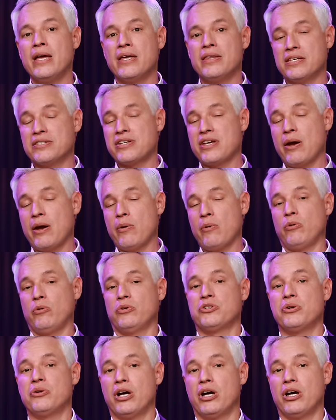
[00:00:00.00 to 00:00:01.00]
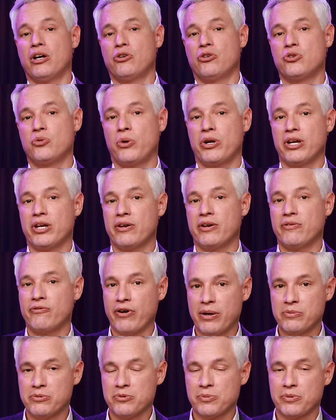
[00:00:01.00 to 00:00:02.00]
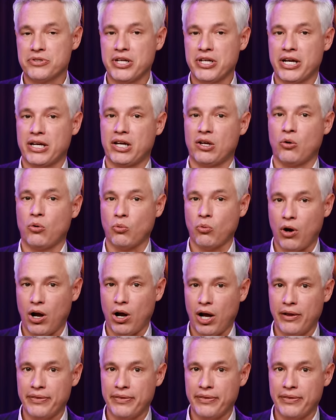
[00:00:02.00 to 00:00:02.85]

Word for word: This camera will shoot 120 frames per second raw.